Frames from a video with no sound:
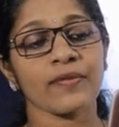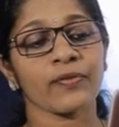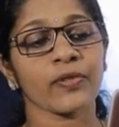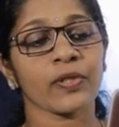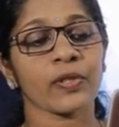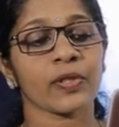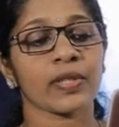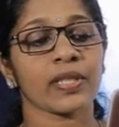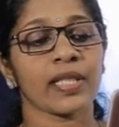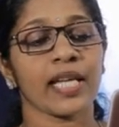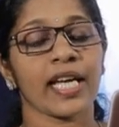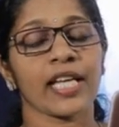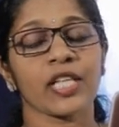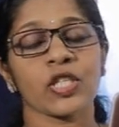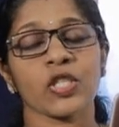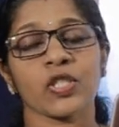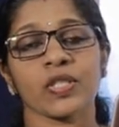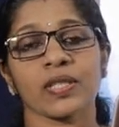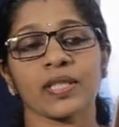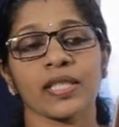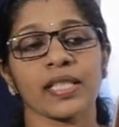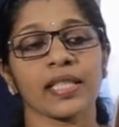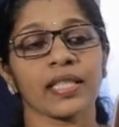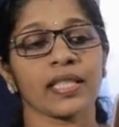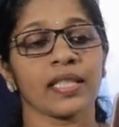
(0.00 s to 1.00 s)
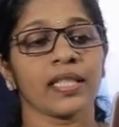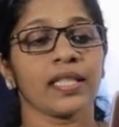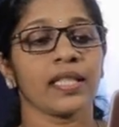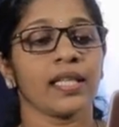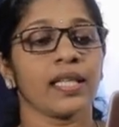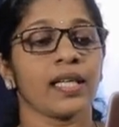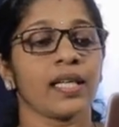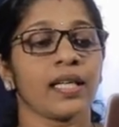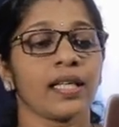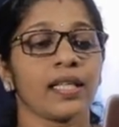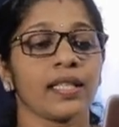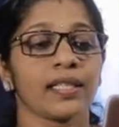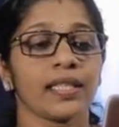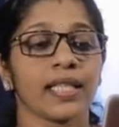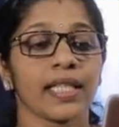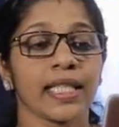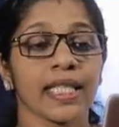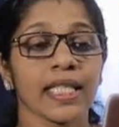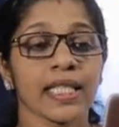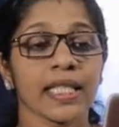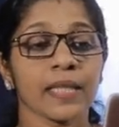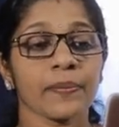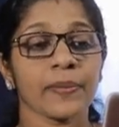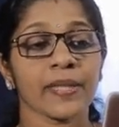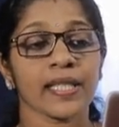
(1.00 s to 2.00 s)
for ensuring the
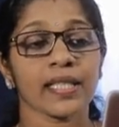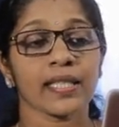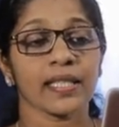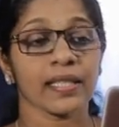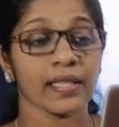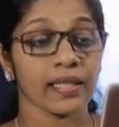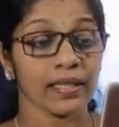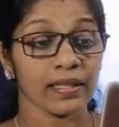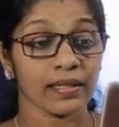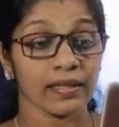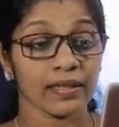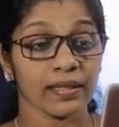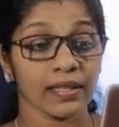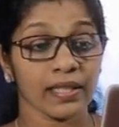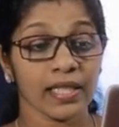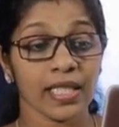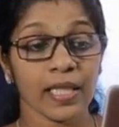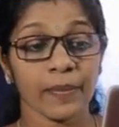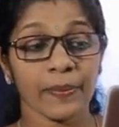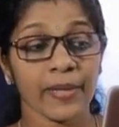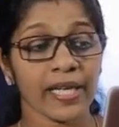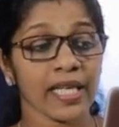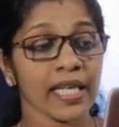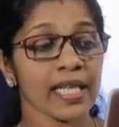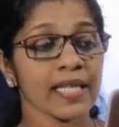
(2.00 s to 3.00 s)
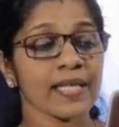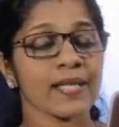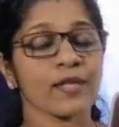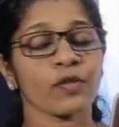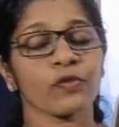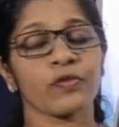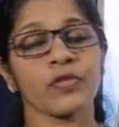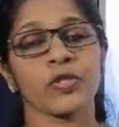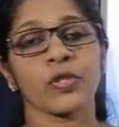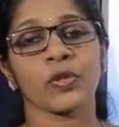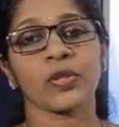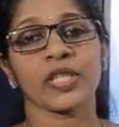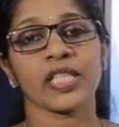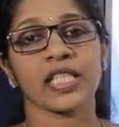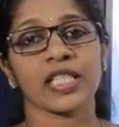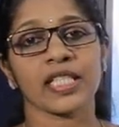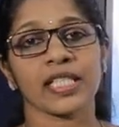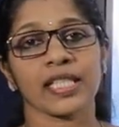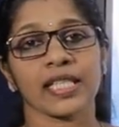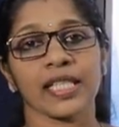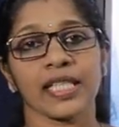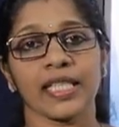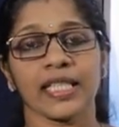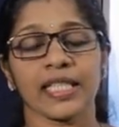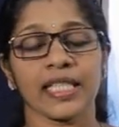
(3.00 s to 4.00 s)
independence of
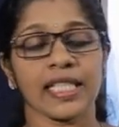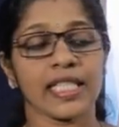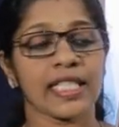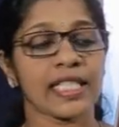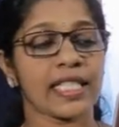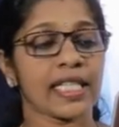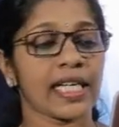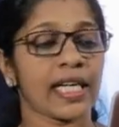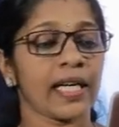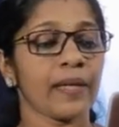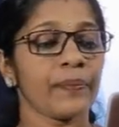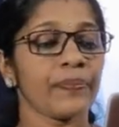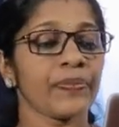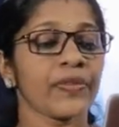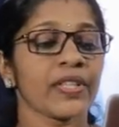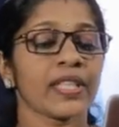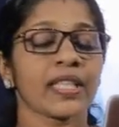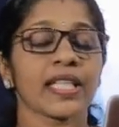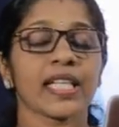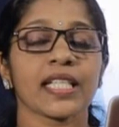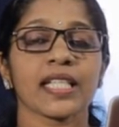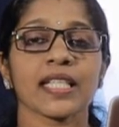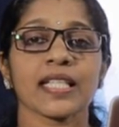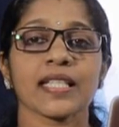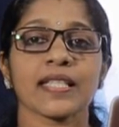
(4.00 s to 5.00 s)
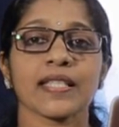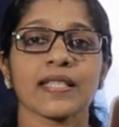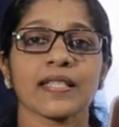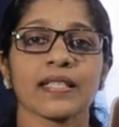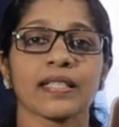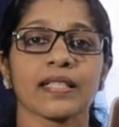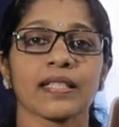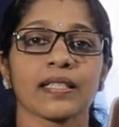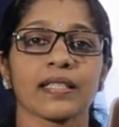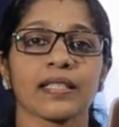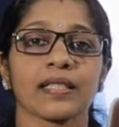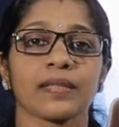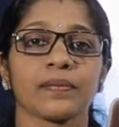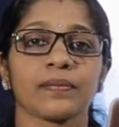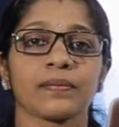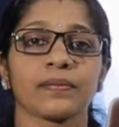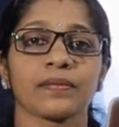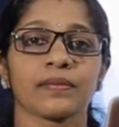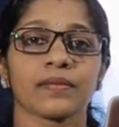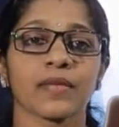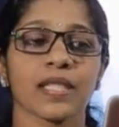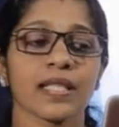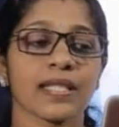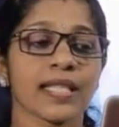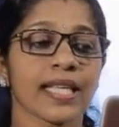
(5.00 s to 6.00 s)
judiciary in India, that is
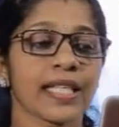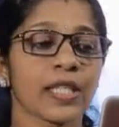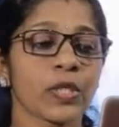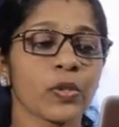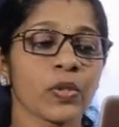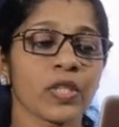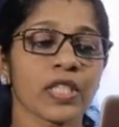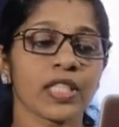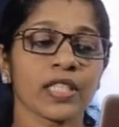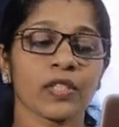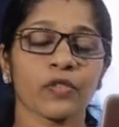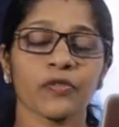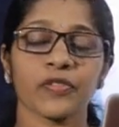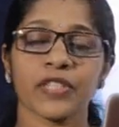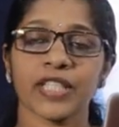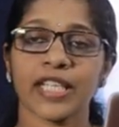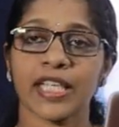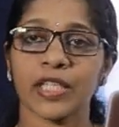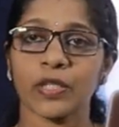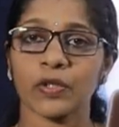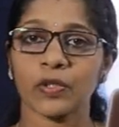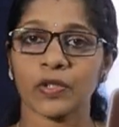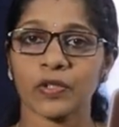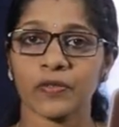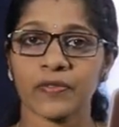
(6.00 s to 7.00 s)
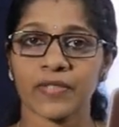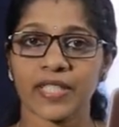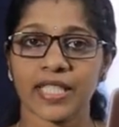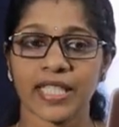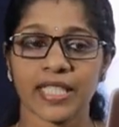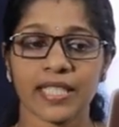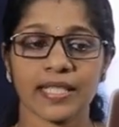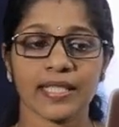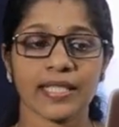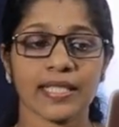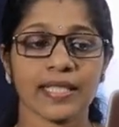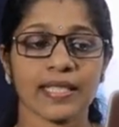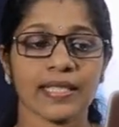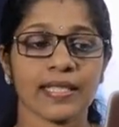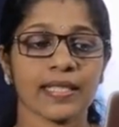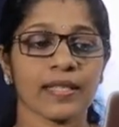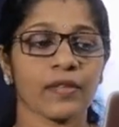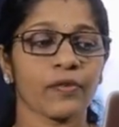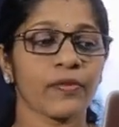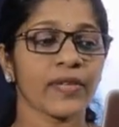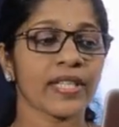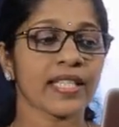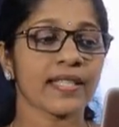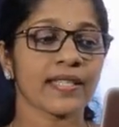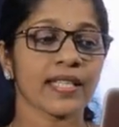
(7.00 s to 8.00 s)
security of tenure of judges,
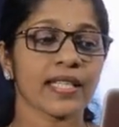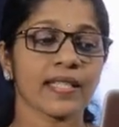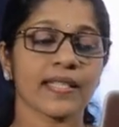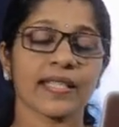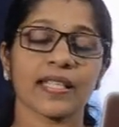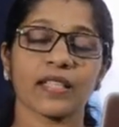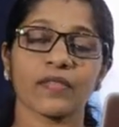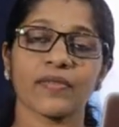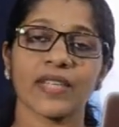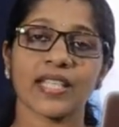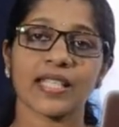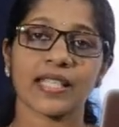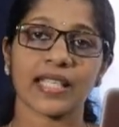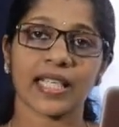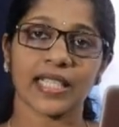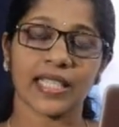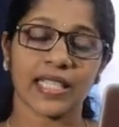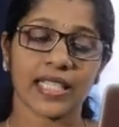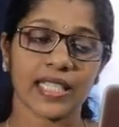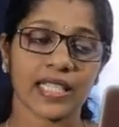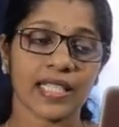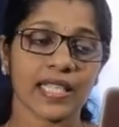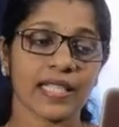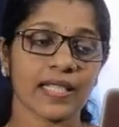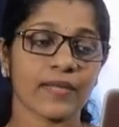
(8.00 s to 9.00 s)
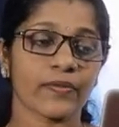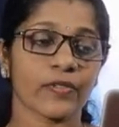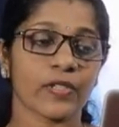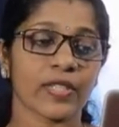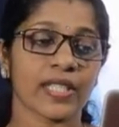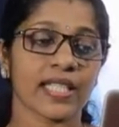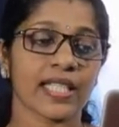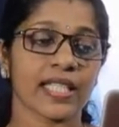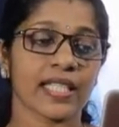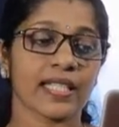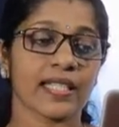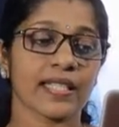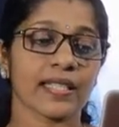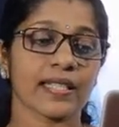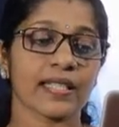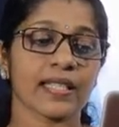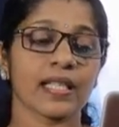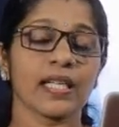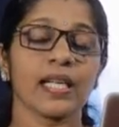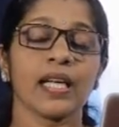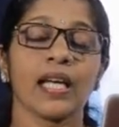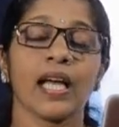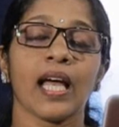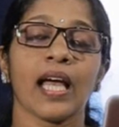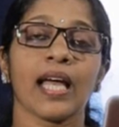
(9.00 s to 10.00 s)
fixed service conditions for judges,
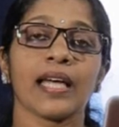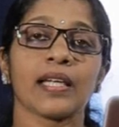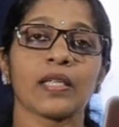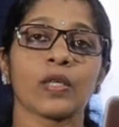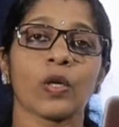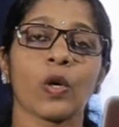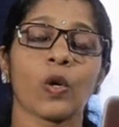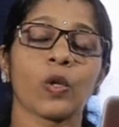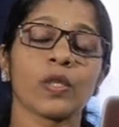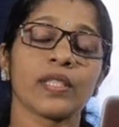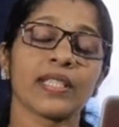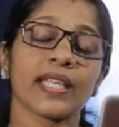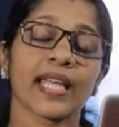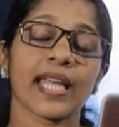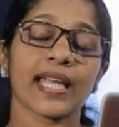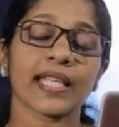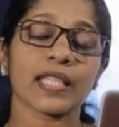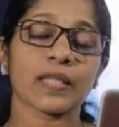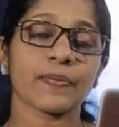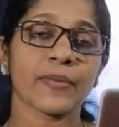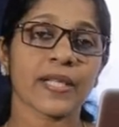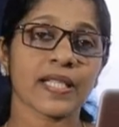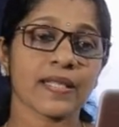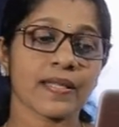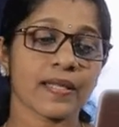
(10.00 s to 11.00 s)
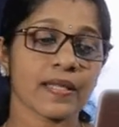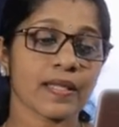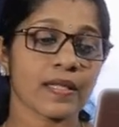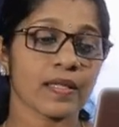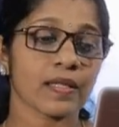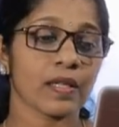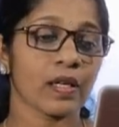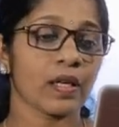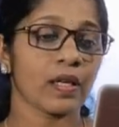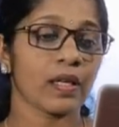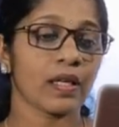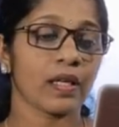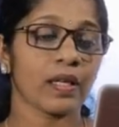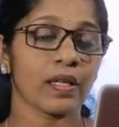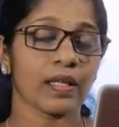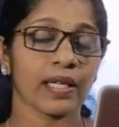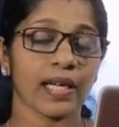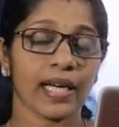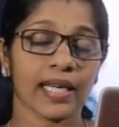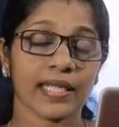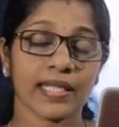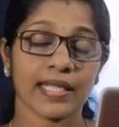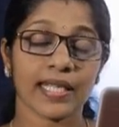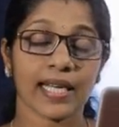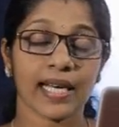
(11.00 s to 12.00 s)
and all the expenses
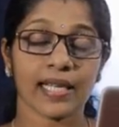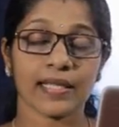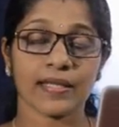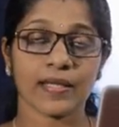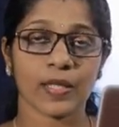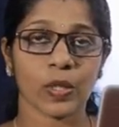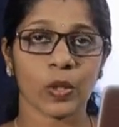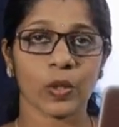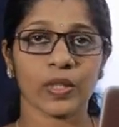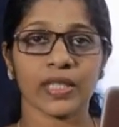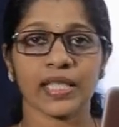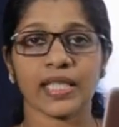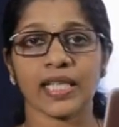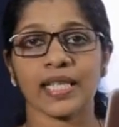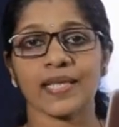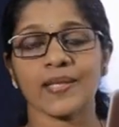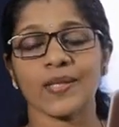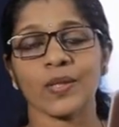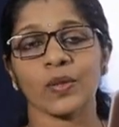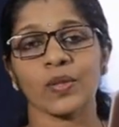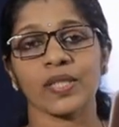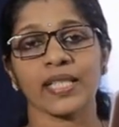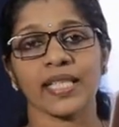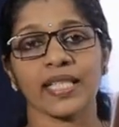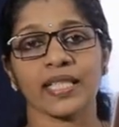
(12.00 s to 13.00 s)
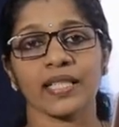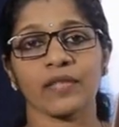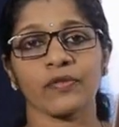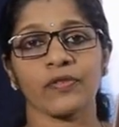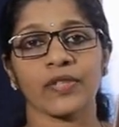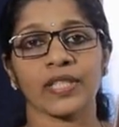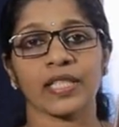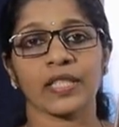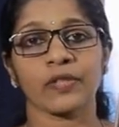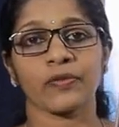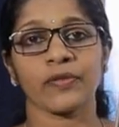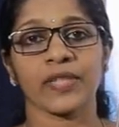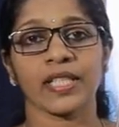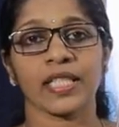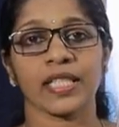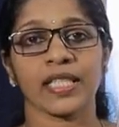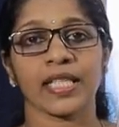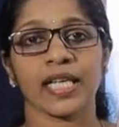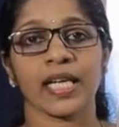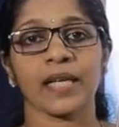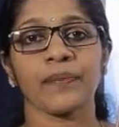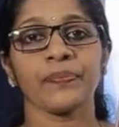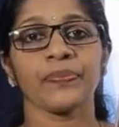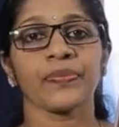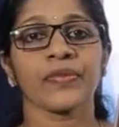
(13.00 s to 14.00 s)
are charged on the Consolidated Fund of
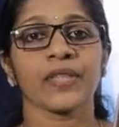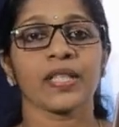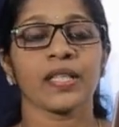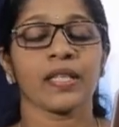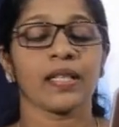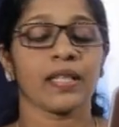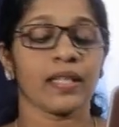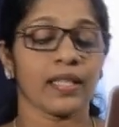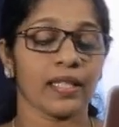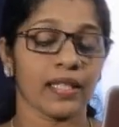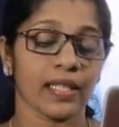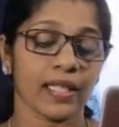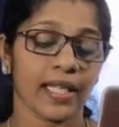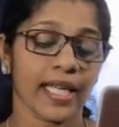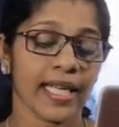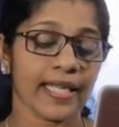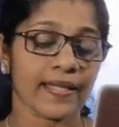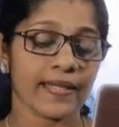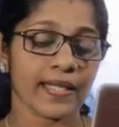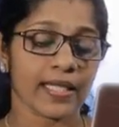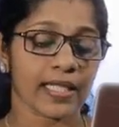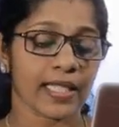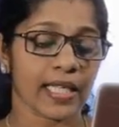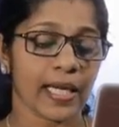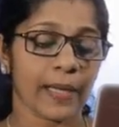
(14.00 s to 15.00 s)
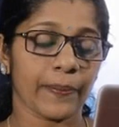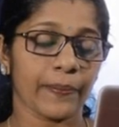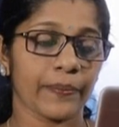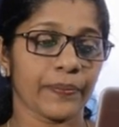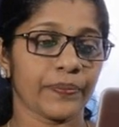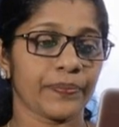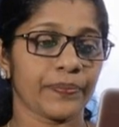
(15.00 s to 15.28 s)
India, etc.